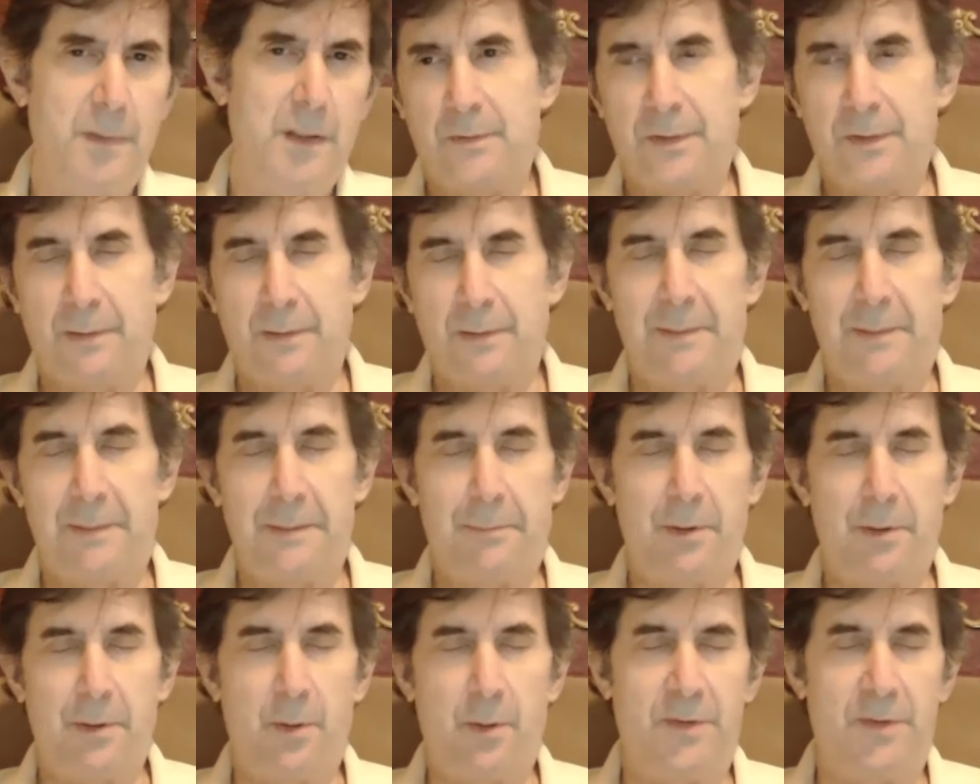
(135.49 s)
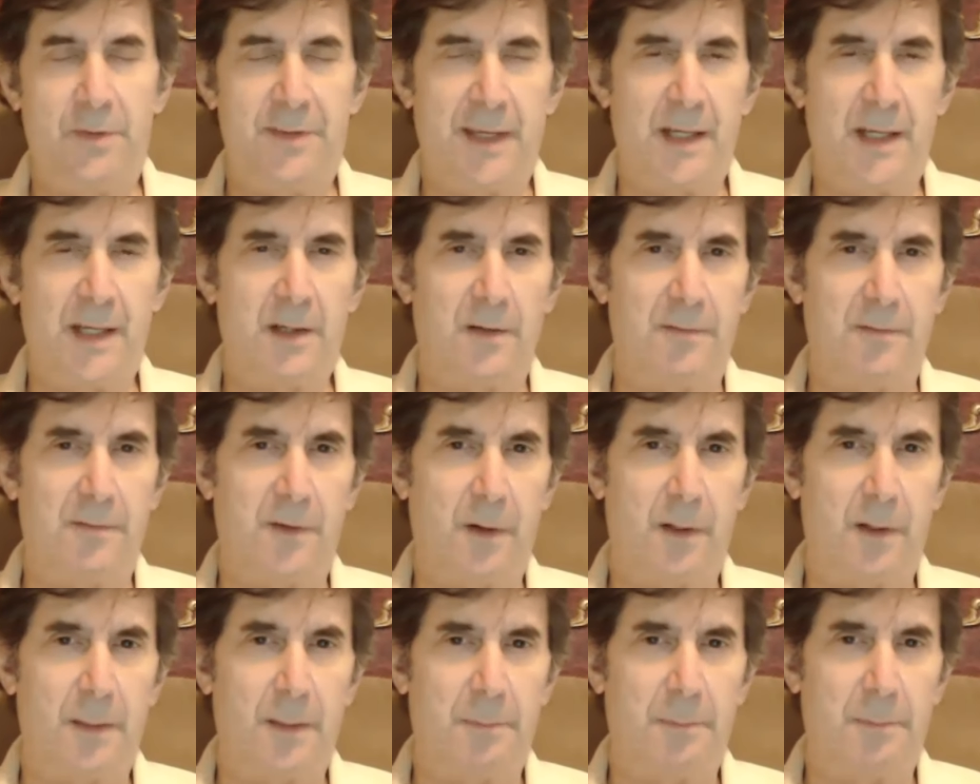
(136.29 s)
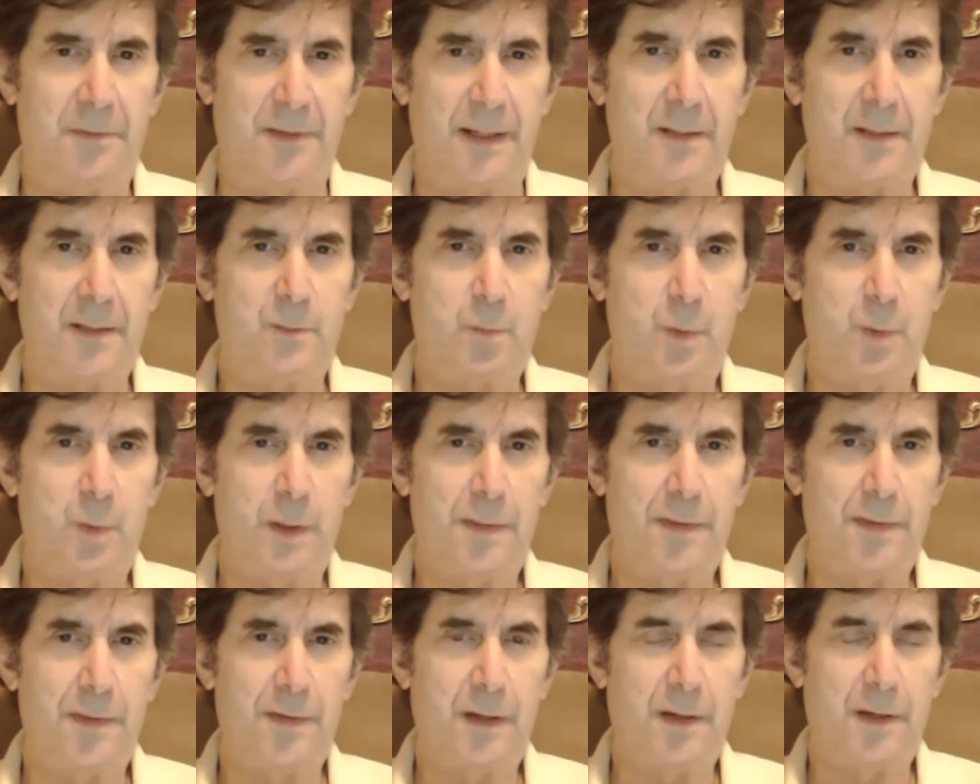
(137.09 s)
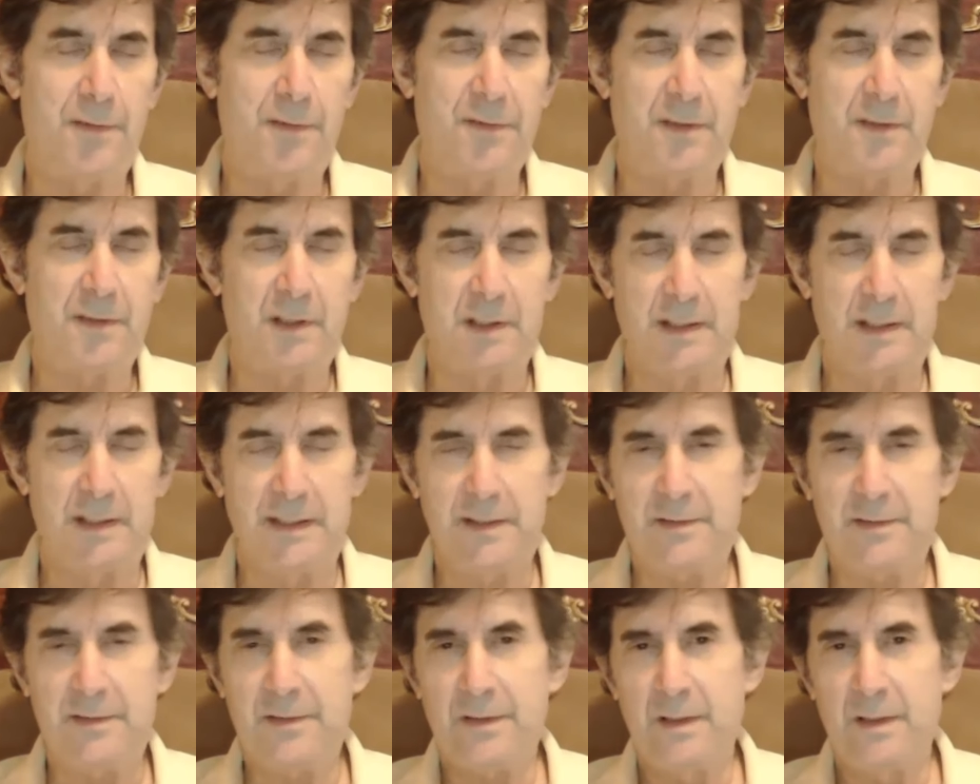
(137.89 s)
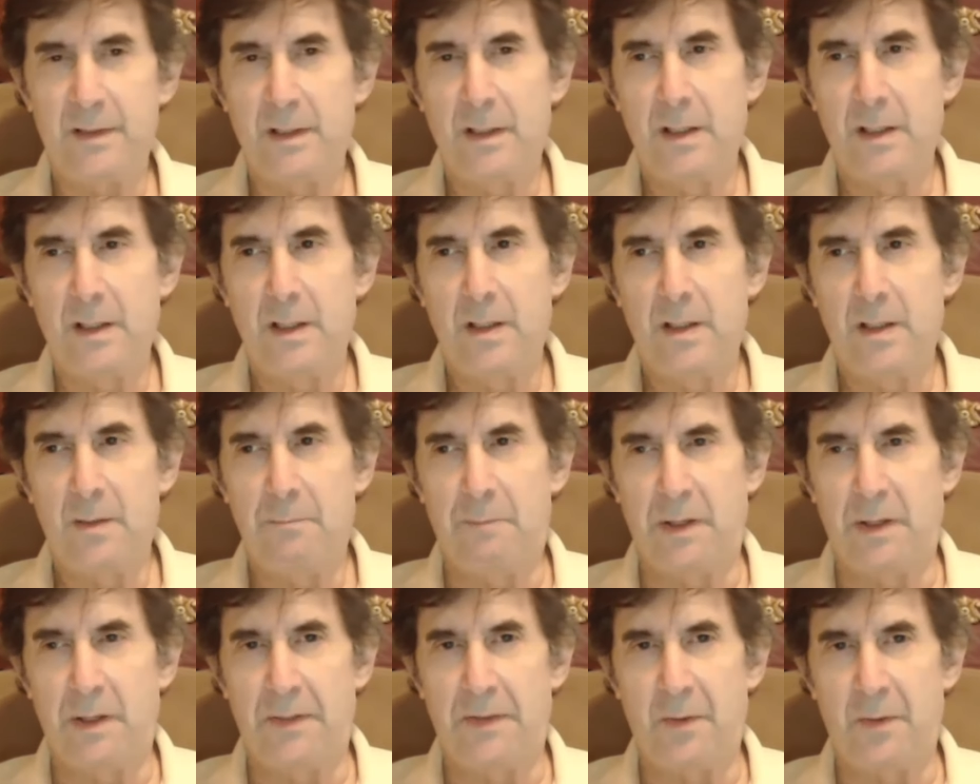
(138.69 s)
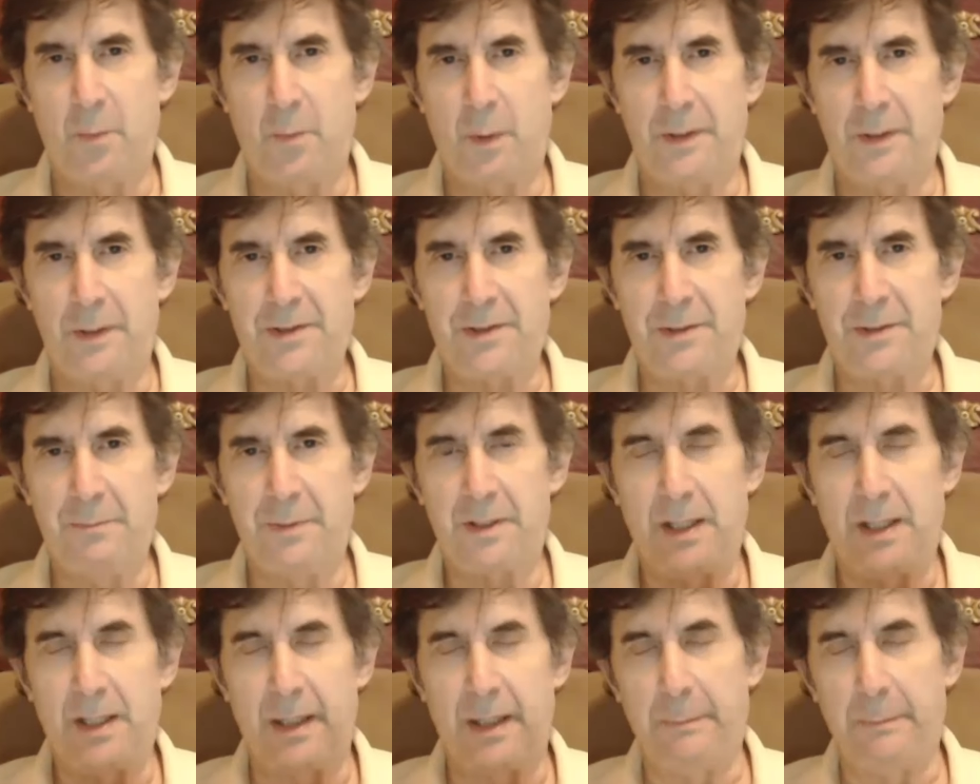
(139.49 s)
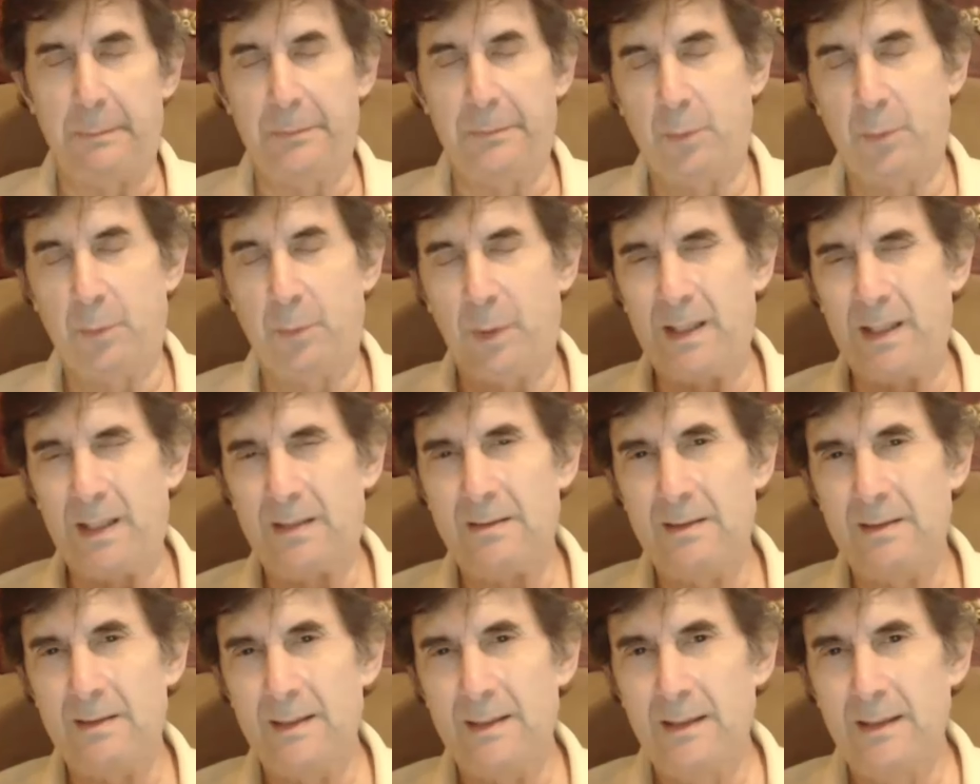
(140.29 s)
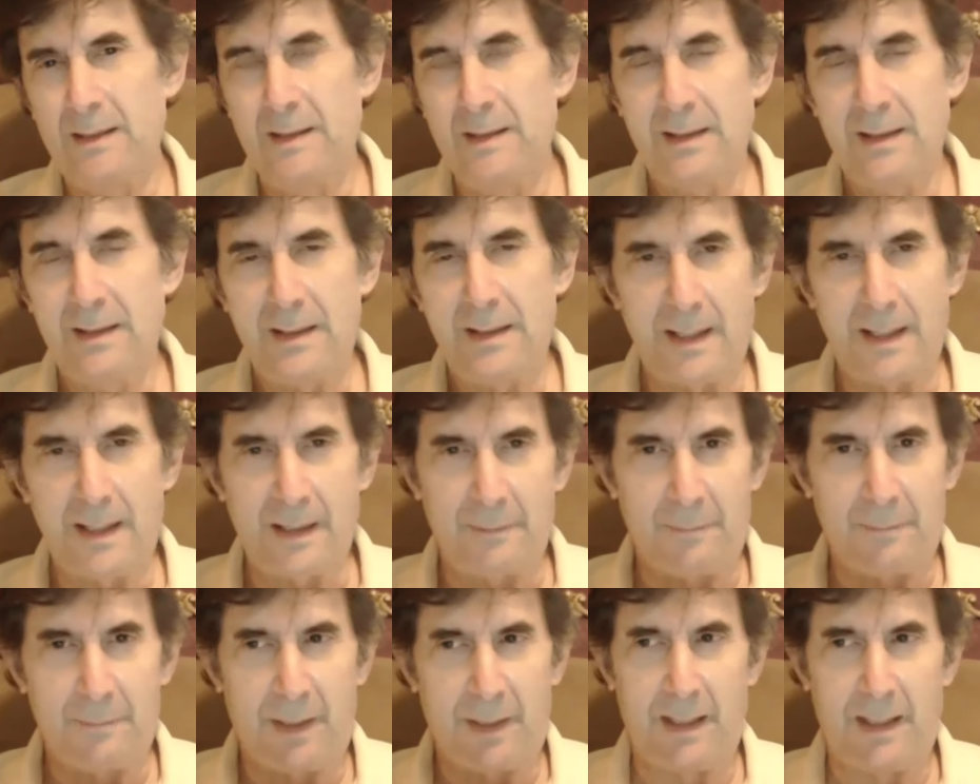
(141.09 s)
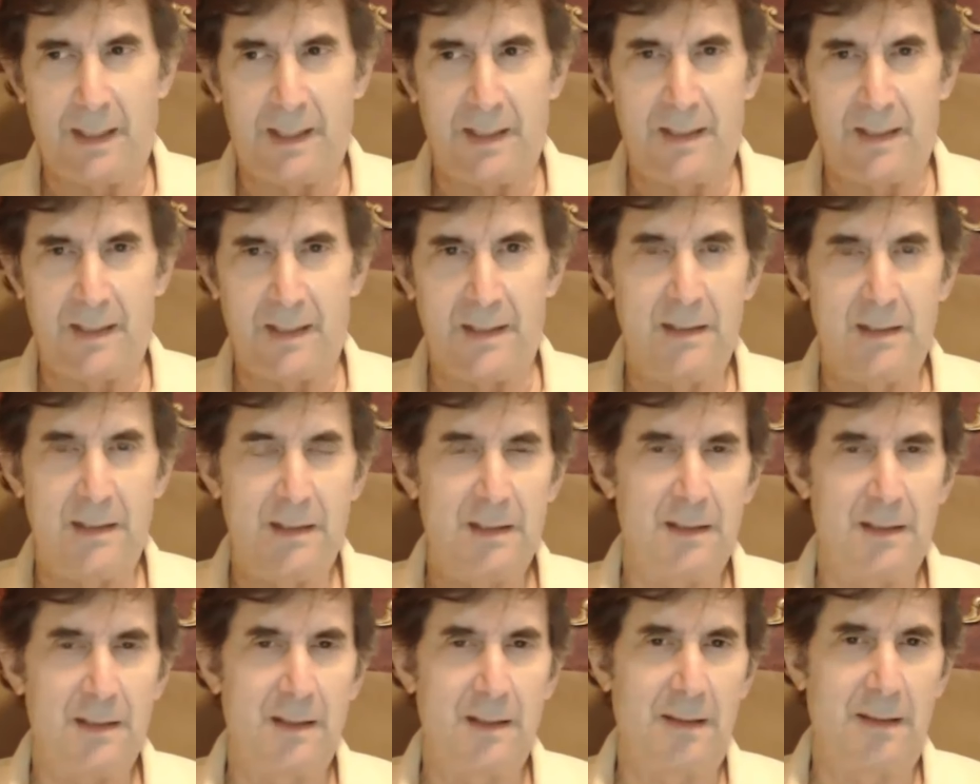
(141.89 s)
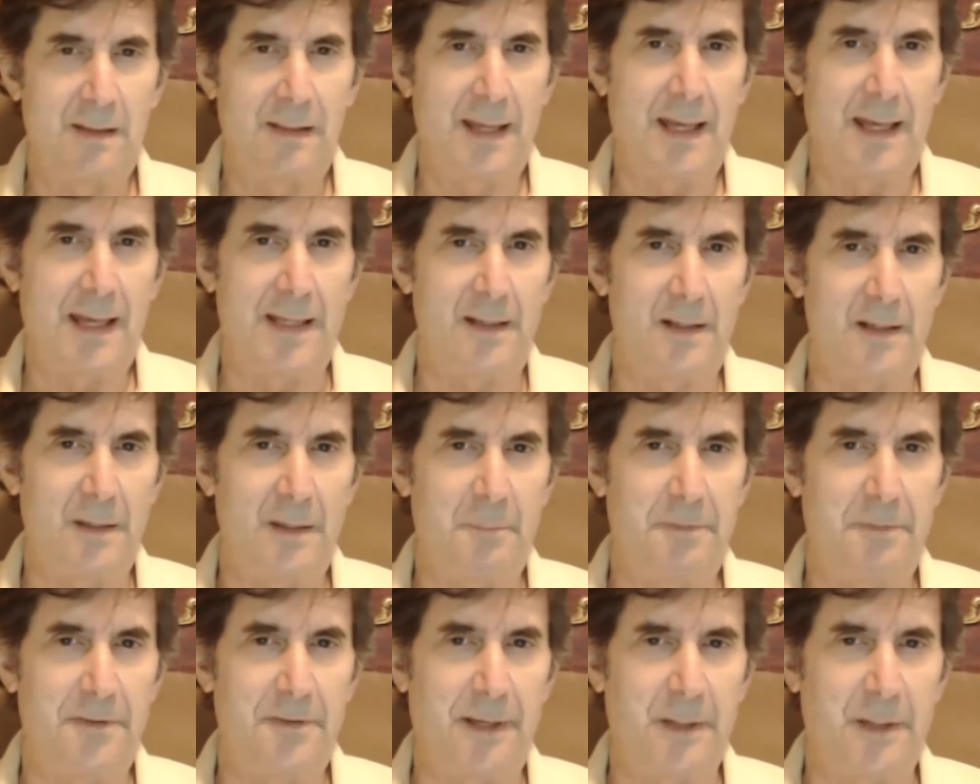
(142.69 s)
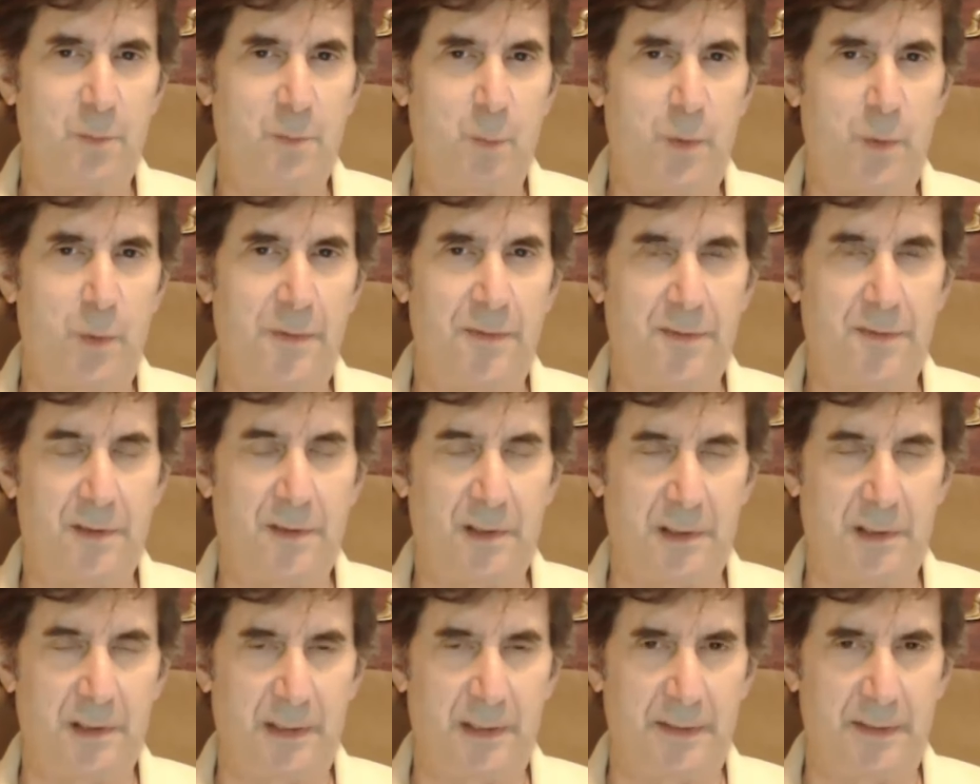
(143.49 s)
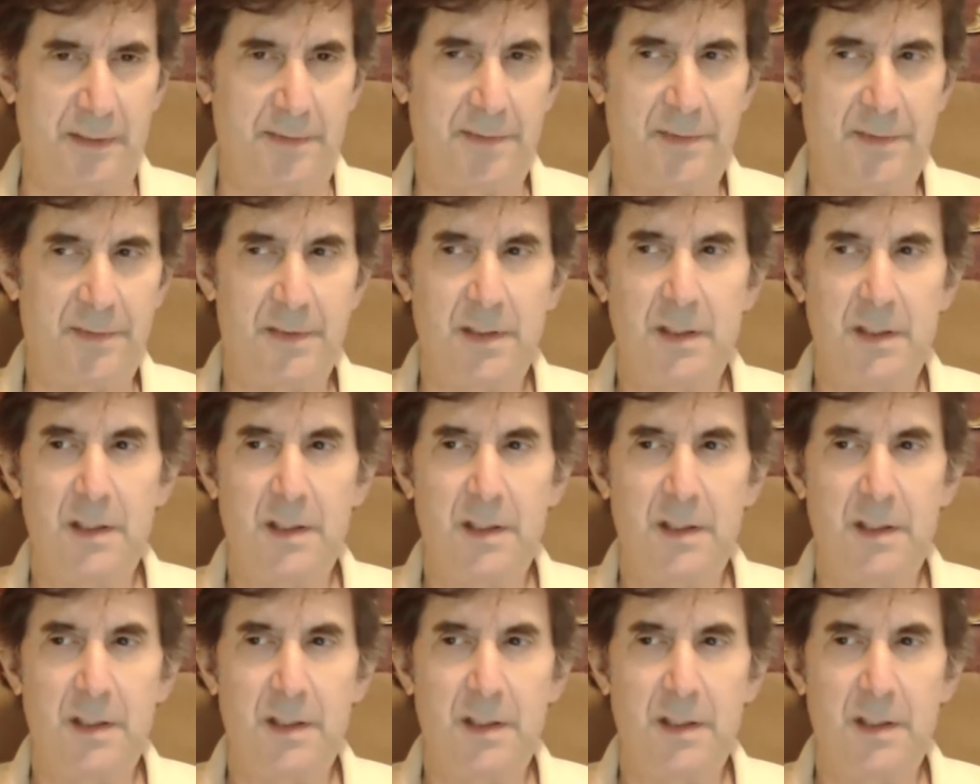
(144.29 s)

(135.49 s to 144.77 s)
Some people who's in are very upset with Scalise, but the question becomes, well, am I that upset with Scalise